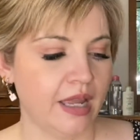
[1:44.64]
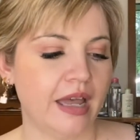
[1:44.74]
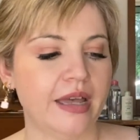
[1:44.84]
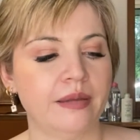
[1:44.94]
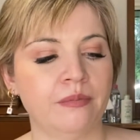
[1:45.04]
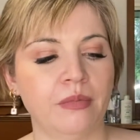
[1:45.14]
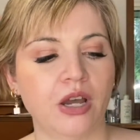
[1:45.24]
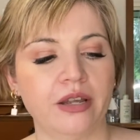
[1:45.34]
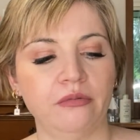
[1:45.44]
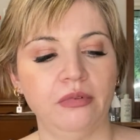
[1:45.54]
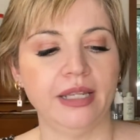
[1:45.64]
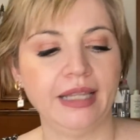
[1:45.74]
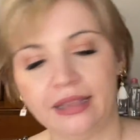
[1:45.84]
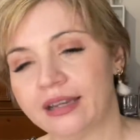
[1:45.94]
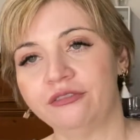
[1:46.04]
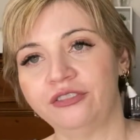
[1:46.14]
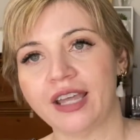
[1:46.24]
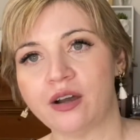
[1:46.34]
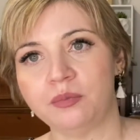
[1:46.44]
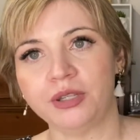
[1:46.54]
I really love
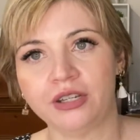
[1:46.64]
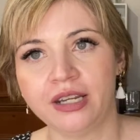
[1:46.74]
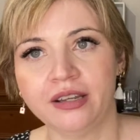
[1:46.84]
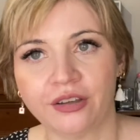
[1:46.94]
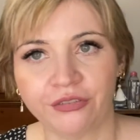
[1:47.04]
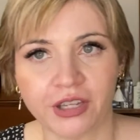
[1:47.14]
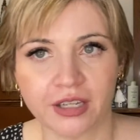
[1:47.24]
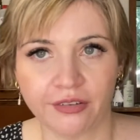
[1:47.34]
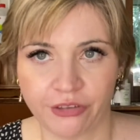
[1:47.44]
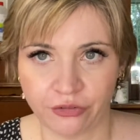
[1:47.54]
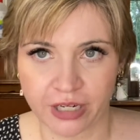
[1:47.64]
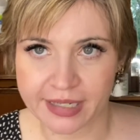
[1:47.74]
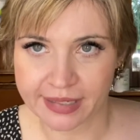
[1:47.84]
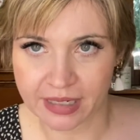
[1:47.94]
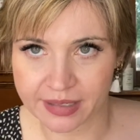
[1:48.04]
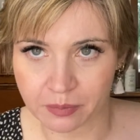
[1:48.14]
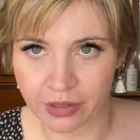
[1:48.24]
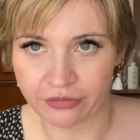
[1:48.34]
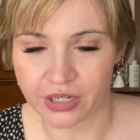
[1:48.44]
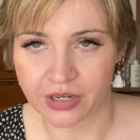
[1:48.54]
Flower Beauty. I think if you've already seen some of
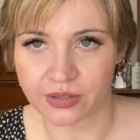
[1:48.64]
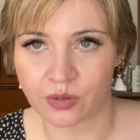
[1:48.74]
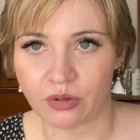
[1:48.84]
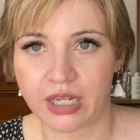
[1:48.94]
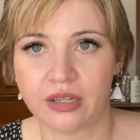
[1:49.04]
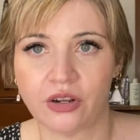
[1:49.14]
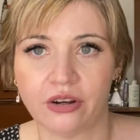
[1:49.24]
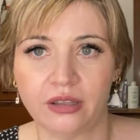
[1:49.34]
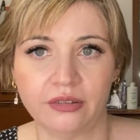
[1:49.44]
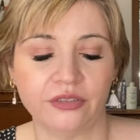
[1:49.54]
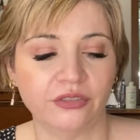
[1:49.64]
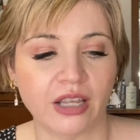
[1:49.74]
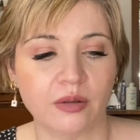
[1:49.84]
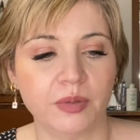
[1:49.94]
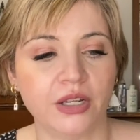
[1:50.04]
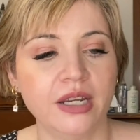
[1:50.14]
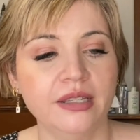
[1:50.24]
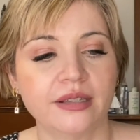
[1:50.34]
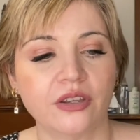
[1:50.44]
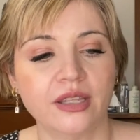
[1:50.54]
my videos already, you know I love Flower Beauty.
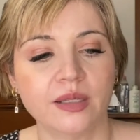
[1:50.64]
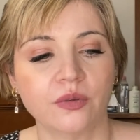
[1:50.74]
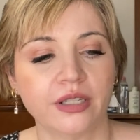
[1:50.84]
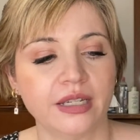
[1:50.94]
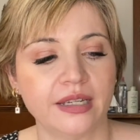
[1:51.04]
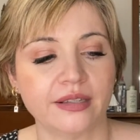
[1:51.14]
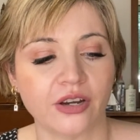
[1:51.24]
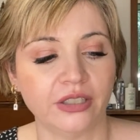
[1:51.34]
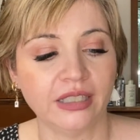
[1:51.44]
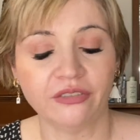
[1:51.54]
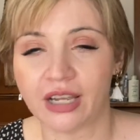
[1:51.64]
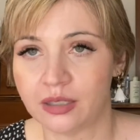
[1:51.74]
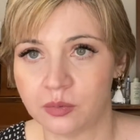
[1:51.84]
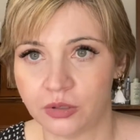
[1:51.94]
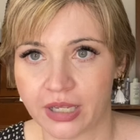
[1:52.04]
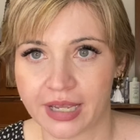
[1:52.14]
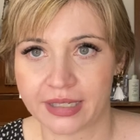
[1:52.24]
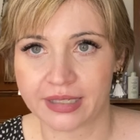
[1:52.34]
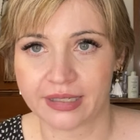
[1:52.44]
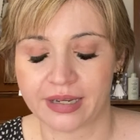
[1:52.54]
So this one is only available
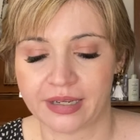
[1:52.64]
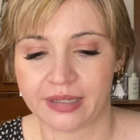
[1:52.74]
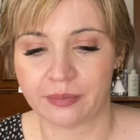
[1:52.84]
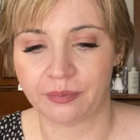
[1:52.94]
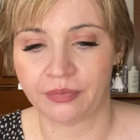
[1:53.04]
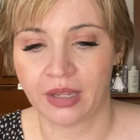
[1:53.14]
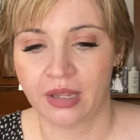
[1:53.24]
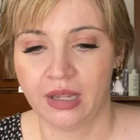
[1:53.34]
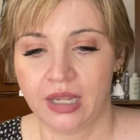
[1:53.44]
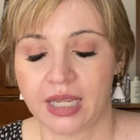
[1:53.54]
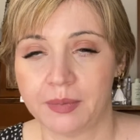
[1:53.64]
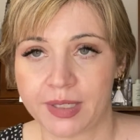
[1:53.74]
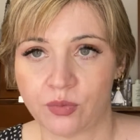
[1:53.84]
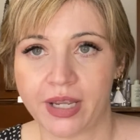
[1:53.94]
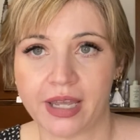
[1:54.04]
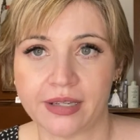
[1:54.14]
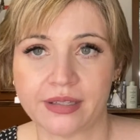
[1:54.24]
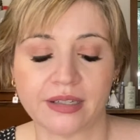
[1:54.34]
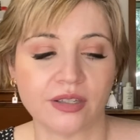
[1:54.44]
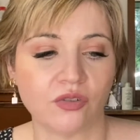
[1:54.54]
at Chemist
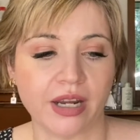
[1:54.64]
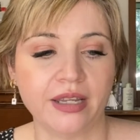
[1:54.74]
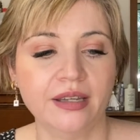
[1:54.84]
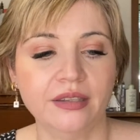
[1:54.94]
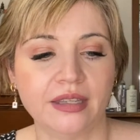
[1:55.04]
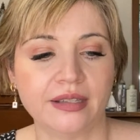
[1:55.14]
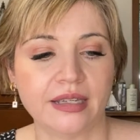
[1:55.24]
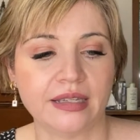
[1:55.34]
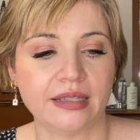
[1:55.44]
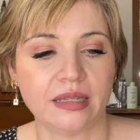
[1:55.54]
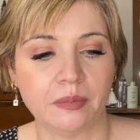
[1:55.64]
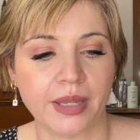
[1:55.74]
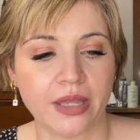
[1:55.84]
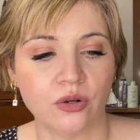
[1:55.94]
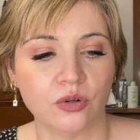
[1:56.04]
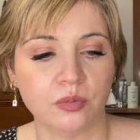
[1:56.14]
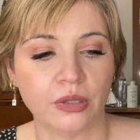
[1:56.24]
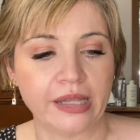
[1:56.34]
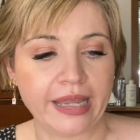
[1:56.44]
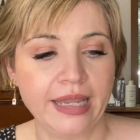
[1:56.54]
Warehouse in Australia. This is the Petal
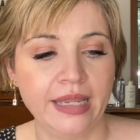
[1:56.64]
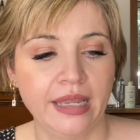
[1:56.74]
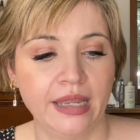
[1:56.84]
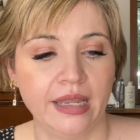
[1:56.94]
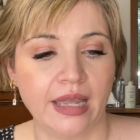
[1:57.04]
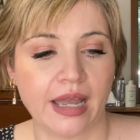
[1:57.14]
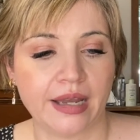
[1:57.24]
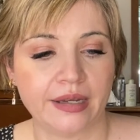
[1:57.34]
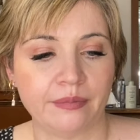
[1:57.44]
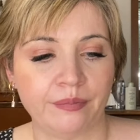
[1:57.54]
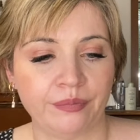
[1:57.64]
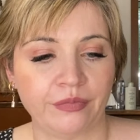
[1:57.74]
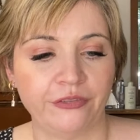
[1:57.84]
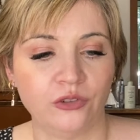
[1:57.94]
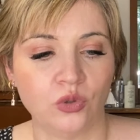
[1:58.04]
Play the